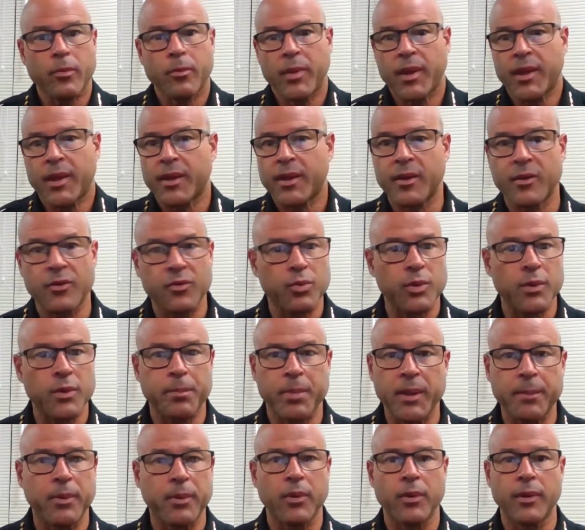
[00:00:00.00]
Because what
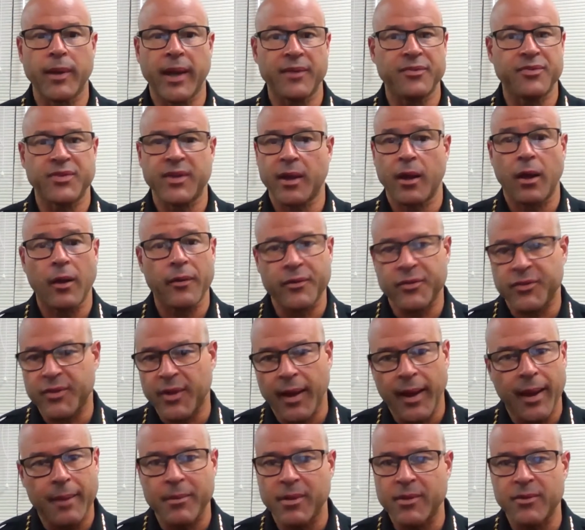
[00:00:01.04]
I say all this
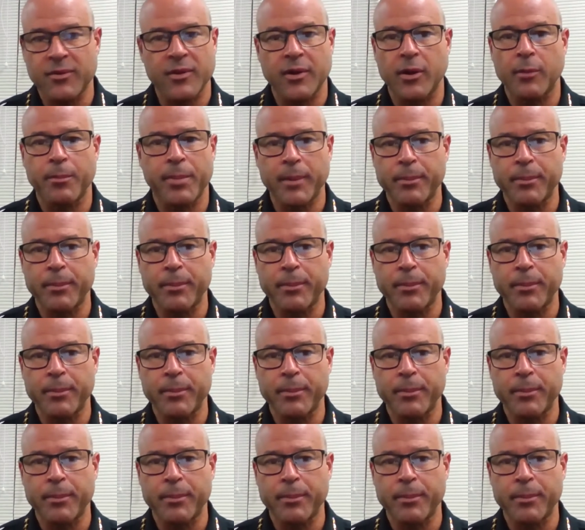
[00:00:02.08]
time is,